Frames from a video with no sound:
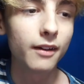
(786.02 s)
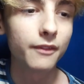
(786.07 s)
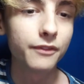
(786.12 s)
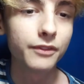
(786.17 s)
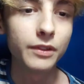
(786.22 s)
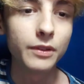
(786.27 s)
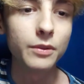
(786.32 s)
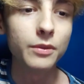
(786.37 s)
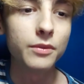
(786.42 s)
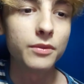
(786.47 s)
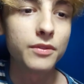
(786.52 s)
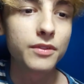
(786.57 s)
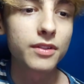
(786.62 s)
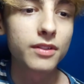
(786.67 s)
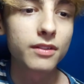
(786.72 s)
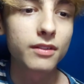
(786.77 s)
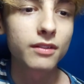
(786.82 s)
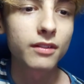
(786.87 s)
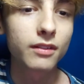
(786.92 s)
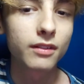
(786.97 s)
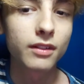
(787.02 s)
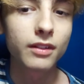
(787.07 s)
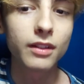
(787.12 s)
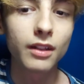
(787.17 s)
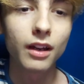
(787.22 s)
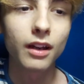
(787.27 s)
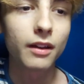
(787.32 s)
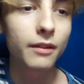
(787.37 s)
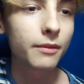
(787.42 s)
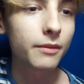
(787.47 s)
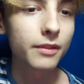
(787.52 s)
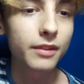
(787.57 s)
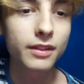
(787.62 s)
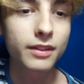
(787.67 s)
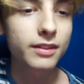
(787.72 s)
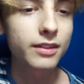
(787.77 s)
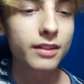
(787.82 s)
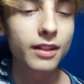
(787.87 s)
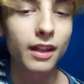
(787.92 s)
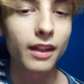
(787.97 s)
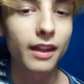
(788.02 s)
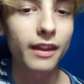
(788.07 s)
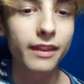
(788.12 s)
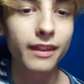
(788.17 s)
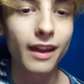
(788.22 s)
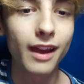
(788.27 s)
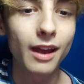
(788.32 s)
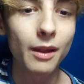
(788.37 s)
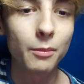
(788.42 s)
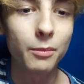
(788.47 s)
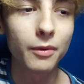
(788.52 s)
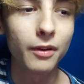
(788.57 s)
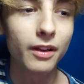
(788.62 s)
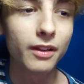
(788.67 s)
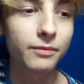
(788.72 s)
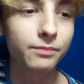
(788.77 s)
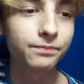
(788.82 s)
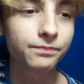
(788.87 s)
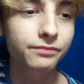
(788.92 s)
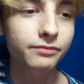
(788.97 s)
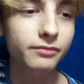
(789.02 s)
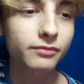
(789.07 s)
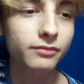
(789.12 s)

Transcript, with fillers: views. It's not like that, but